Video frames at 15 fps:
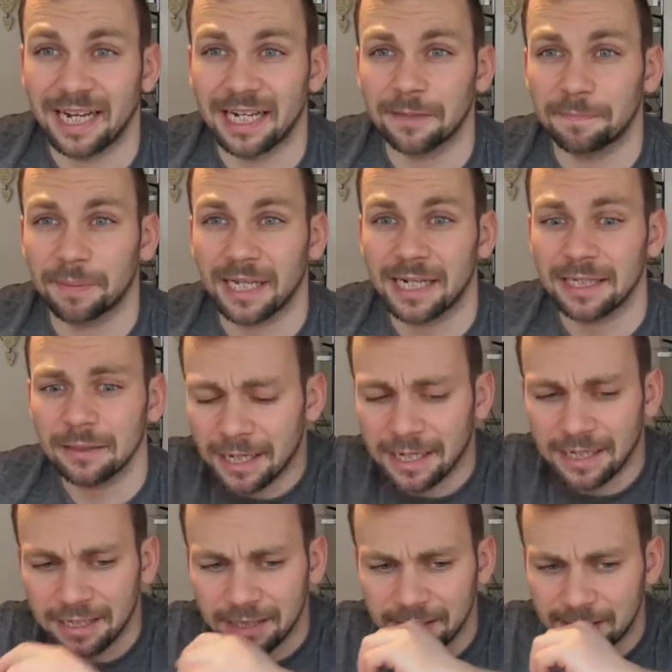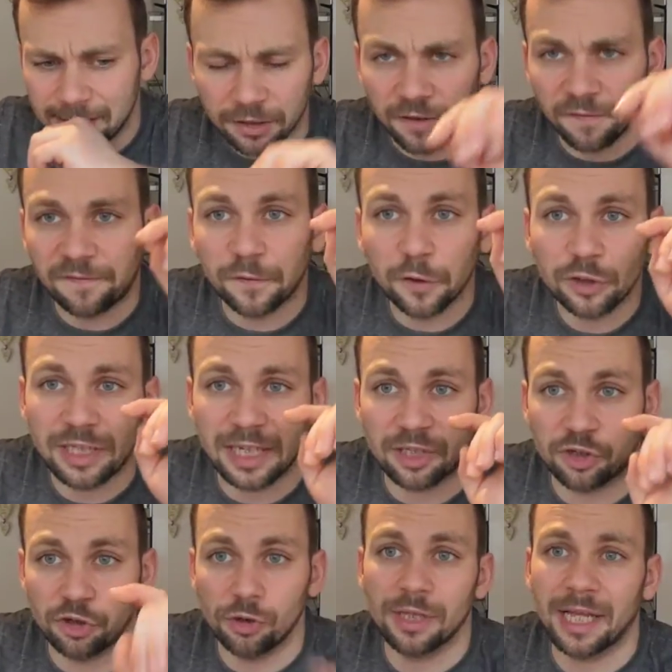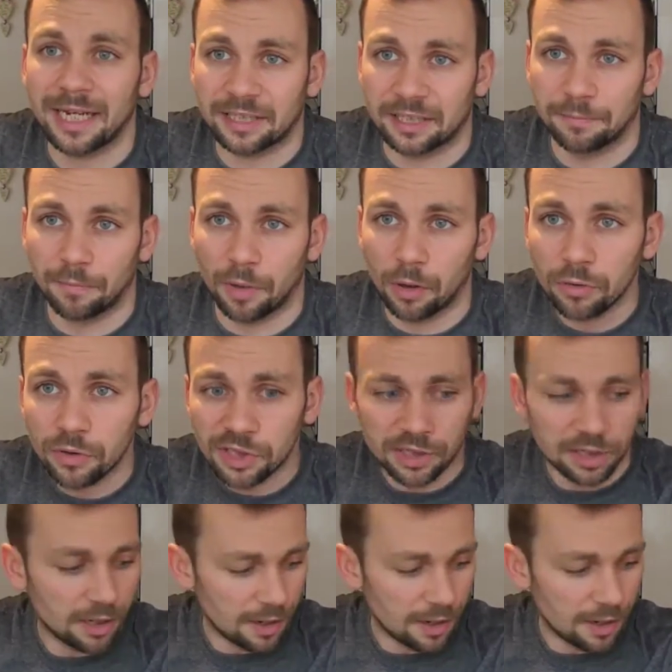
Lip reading: diet plan is the food that you like the most,